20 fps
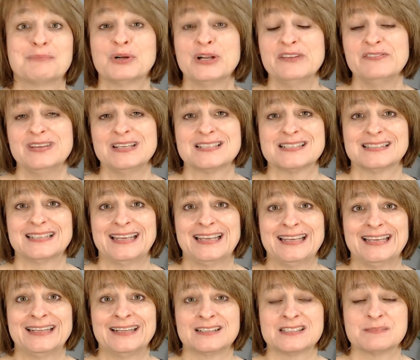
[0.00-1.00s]

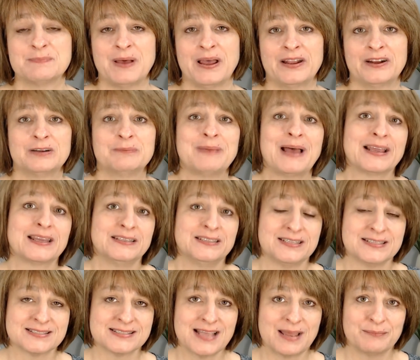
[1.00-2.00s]
Previously, it expired back in
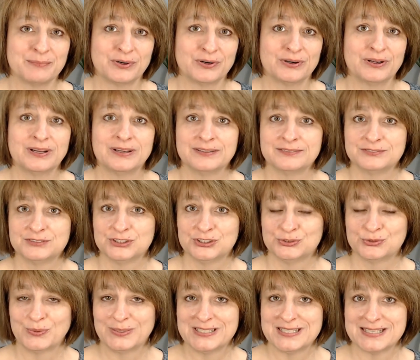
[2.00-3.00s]
December of
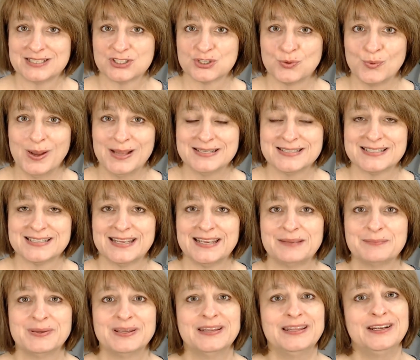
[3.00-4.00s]

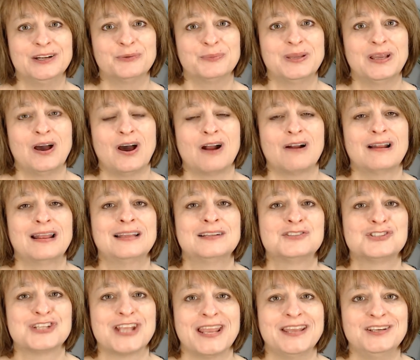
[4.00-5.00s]
2020, but here we are
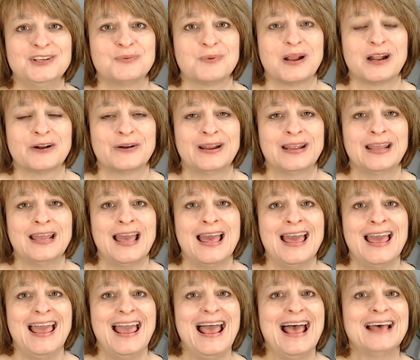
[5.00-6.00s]
in January,
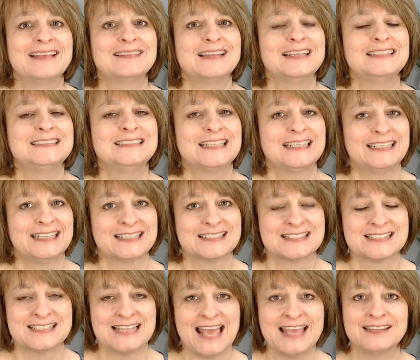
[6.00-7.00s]
and they did
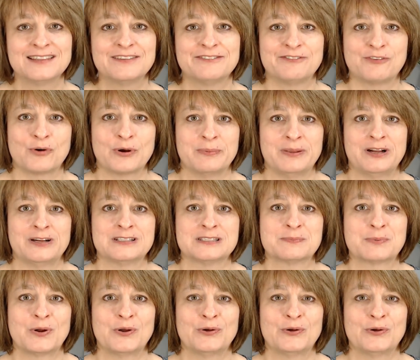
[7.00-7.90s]
extend the forbearance